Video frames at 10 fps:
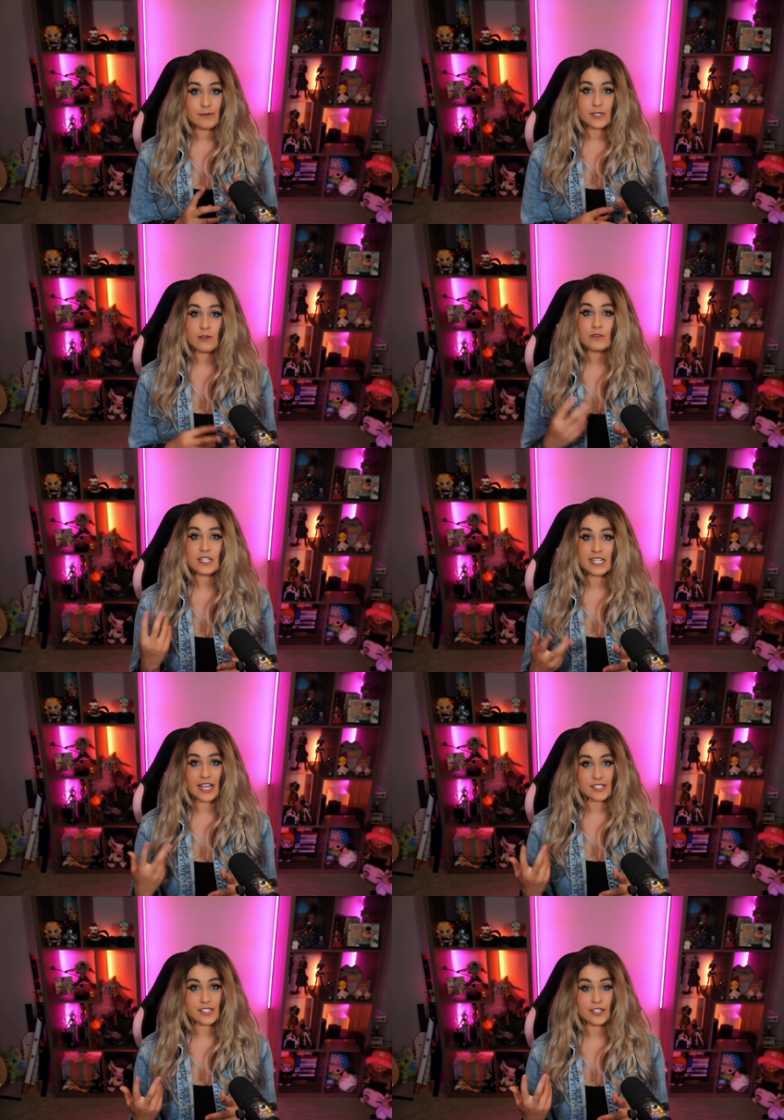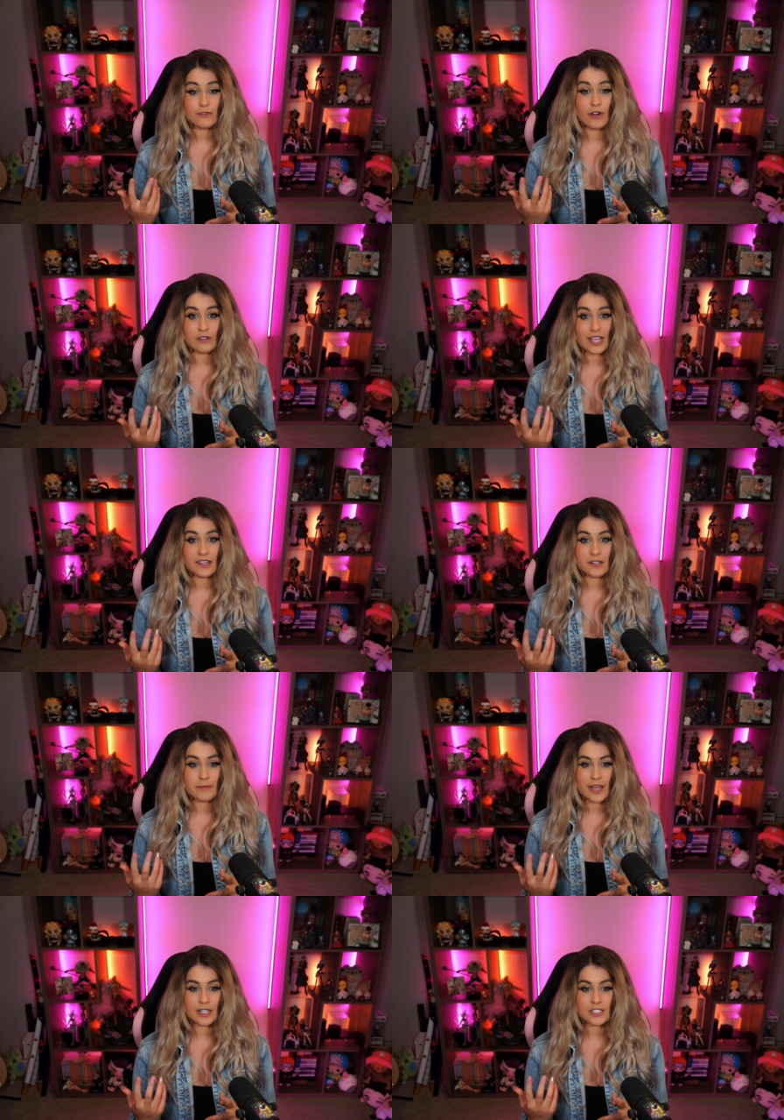I was told the next two go together
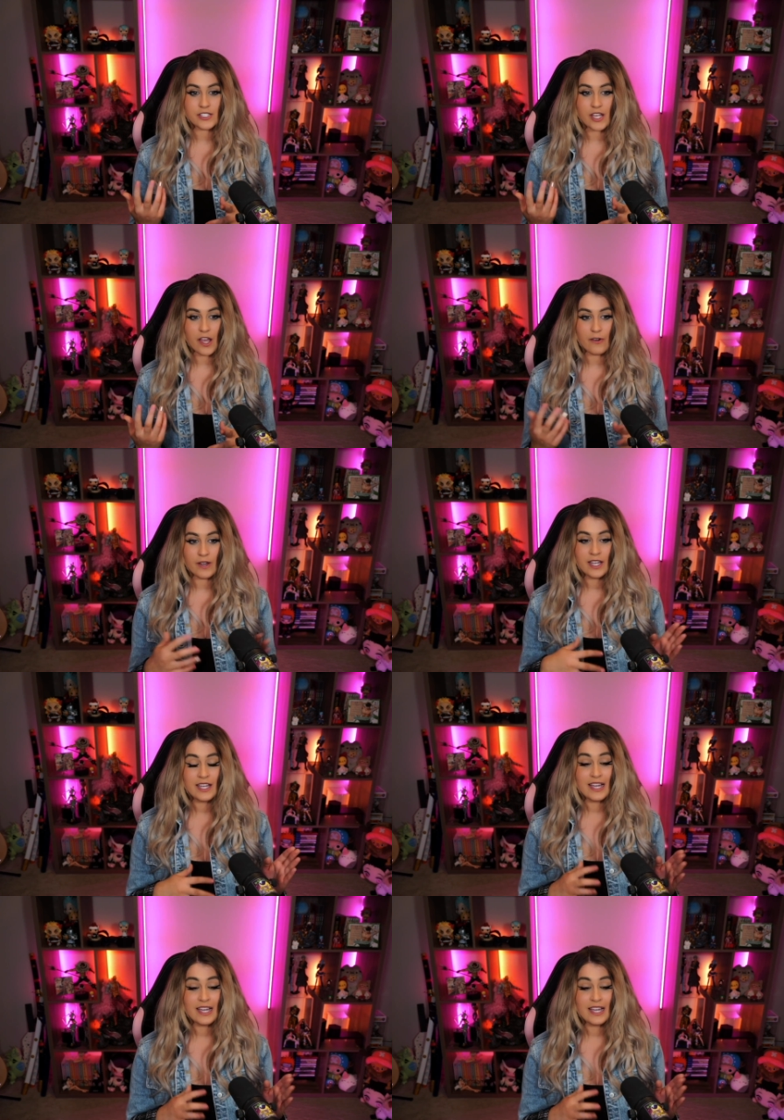better, so